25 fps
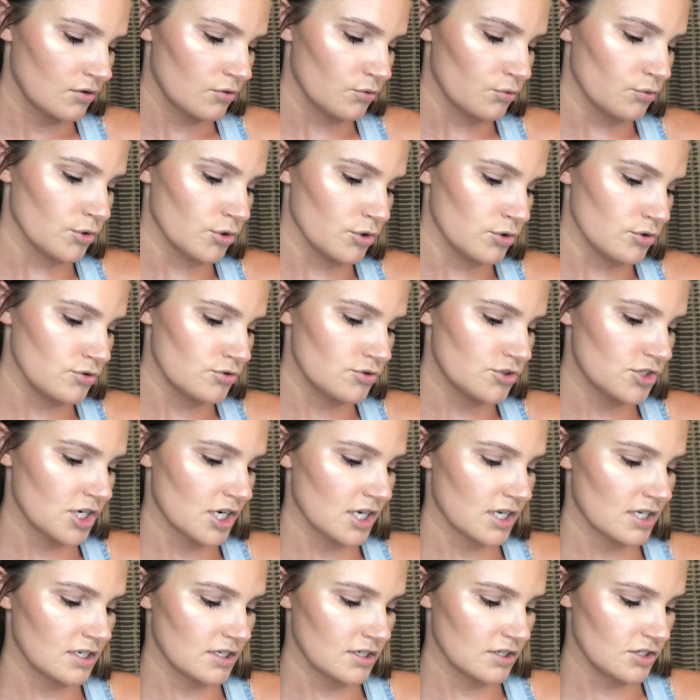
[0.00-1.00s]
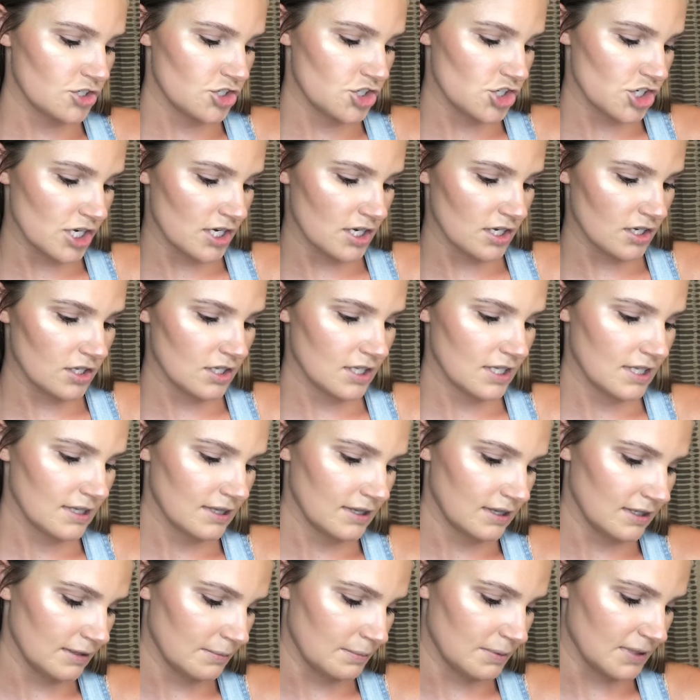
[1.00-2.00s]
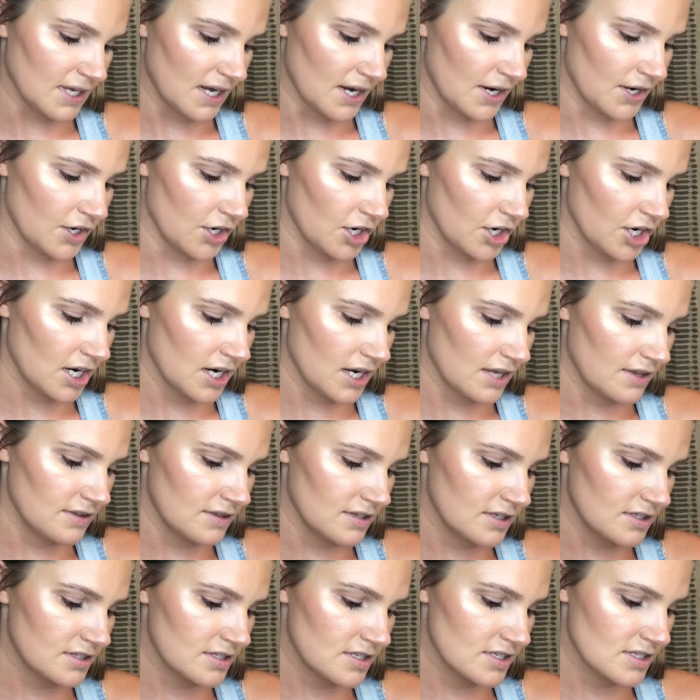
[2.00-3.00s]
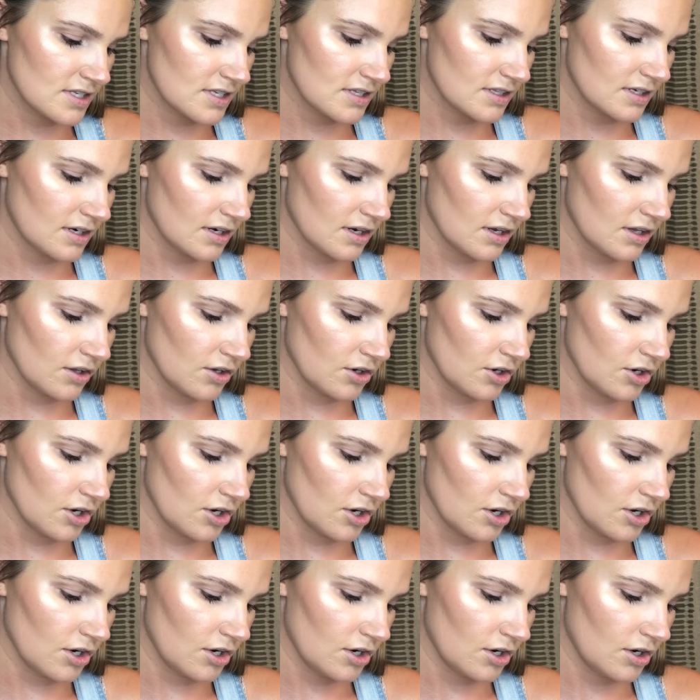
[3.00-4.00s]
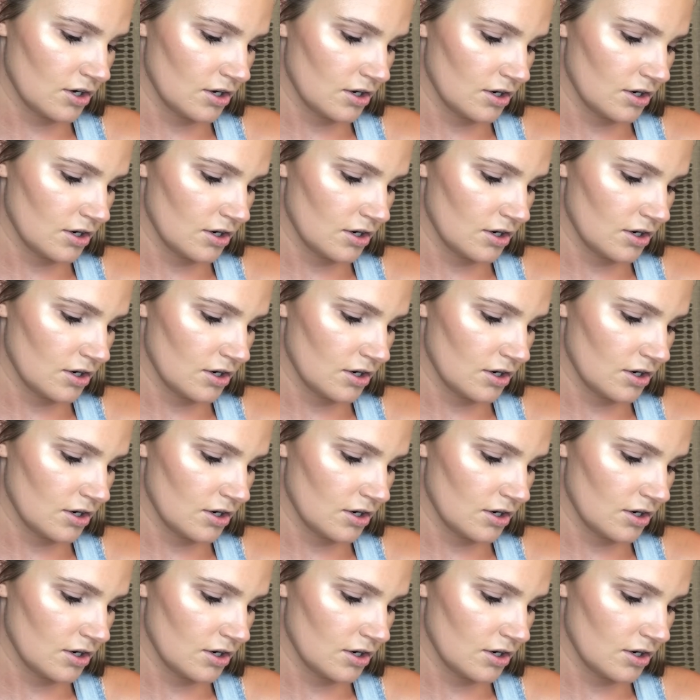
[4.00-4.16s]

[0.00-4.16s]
Rouge Gel Lip Liner, and this is in the color